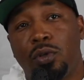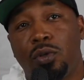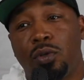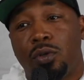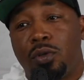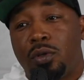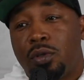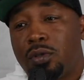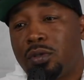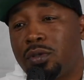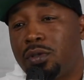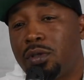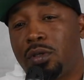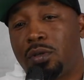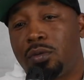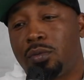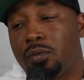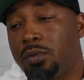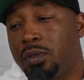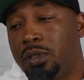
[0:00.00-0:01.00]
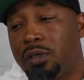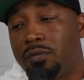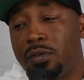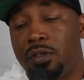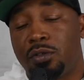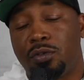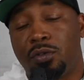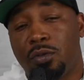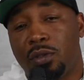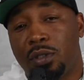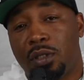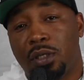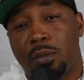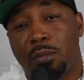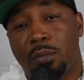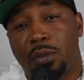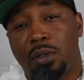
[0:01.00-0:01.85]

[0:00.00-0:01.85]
or whatever else you can get.